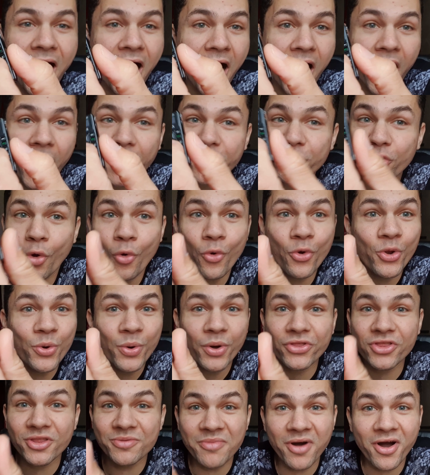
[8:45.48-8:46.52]
I don't know
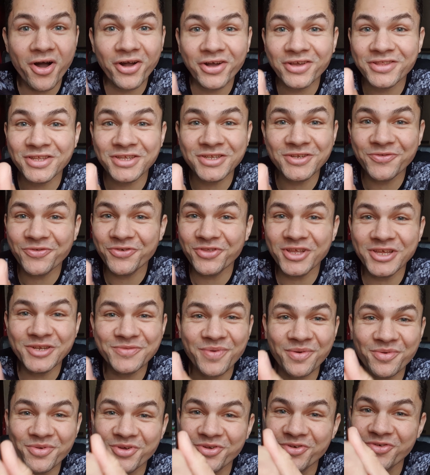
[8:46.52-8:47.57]
what the market is for this,
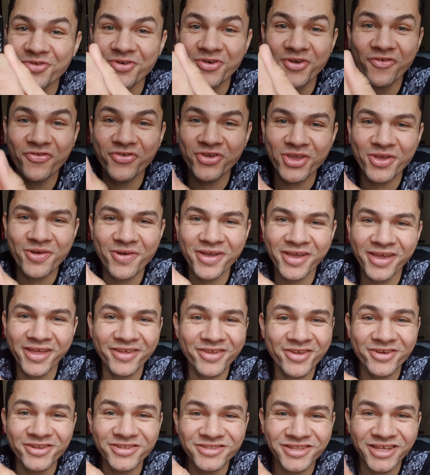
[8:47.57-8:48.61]
but I'm going to review it. I'm
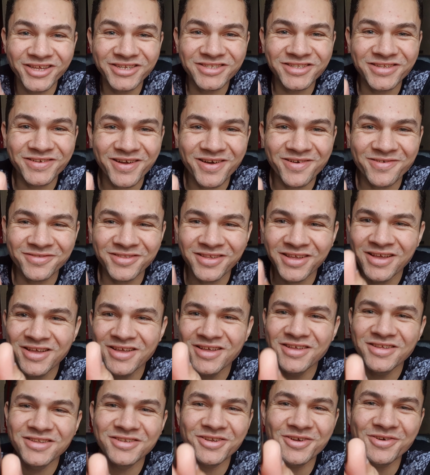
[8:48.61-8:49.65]
going to test it out.
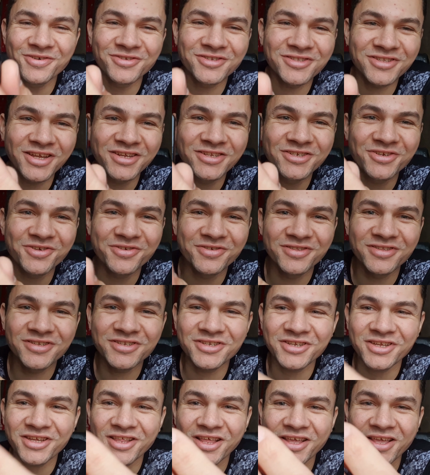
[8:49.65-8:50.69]
So stay tuned to
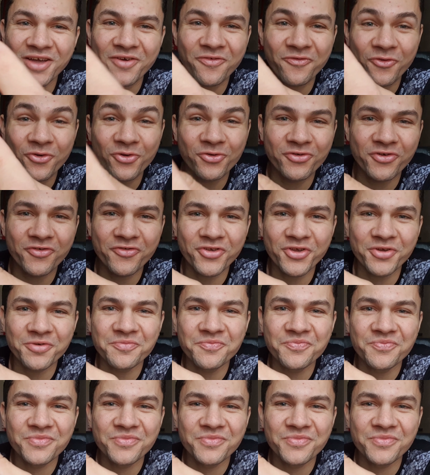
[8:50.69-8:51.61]
see like a full review.